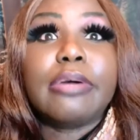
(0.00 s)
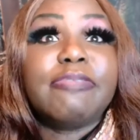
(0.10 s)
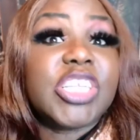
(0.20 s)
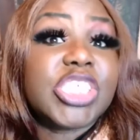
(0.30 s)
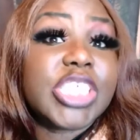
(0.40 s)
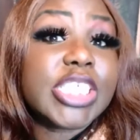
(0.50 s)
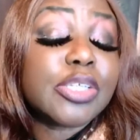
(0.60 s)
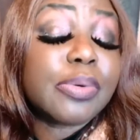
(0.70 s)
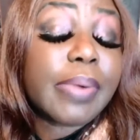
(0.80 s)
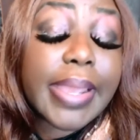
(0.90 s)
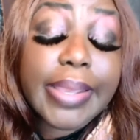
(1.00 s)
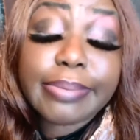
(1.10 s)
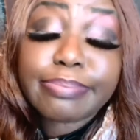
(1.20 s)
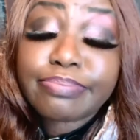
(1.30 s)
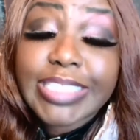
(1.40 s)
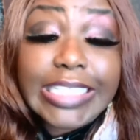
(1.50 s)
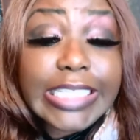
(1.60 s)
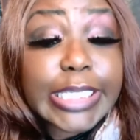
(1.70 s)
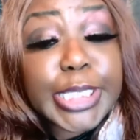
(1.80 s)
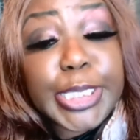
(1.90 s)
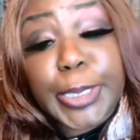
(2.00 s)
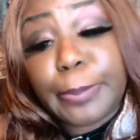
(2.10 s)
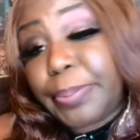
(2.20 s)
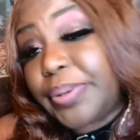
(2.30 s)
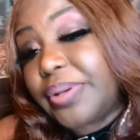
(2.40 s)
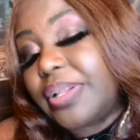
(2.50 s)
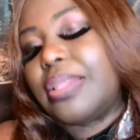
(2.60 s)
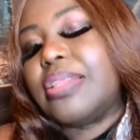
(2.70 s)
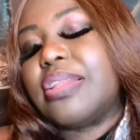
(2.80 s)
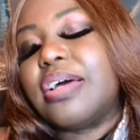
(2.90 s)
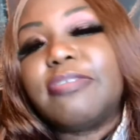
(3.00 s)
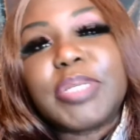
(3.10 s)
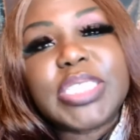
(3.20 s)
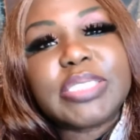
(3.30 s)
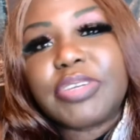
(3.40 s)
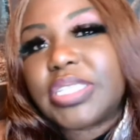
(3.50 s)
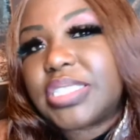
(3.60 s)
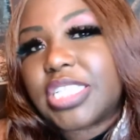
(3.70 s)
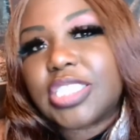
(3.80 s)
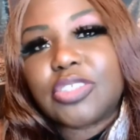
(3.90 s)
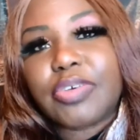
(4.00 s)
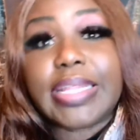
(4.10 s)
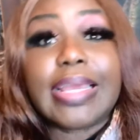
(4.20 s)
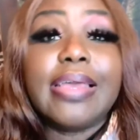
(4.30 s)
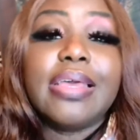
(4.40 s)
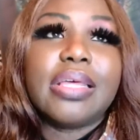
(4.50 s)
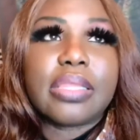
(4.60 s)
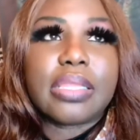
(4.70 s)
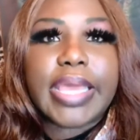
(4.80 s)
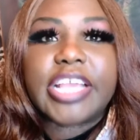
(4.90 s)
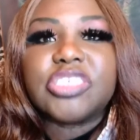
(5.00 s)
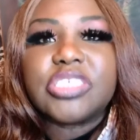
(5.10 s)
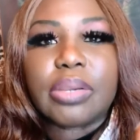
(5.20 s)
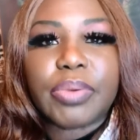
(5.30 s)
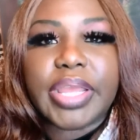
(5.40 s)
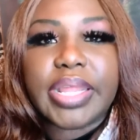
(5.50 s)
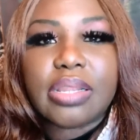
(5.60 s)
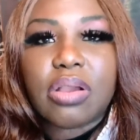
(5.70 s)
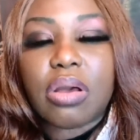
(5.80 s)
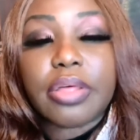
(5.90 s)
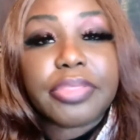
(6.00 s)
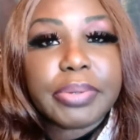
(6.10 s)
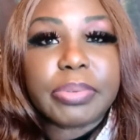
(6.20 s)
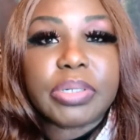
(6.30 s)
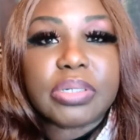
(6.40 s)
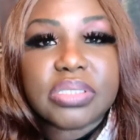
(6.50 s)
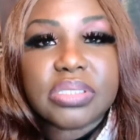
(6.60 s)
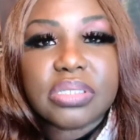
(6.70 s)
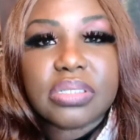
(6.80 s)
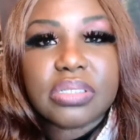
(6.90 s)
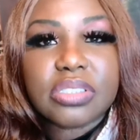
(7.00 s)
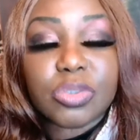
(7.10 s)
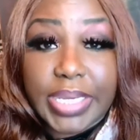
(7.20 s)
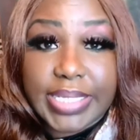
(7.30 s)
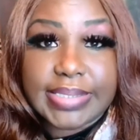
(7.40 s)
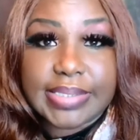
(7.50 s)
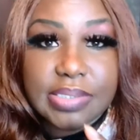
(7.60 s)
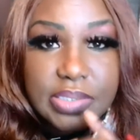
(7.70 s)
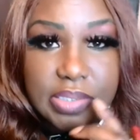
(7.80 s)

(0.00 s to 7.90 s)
50 Shades of Grey. Yep. Love me some 50 Shades of Grey. Actually, I read all three books twice.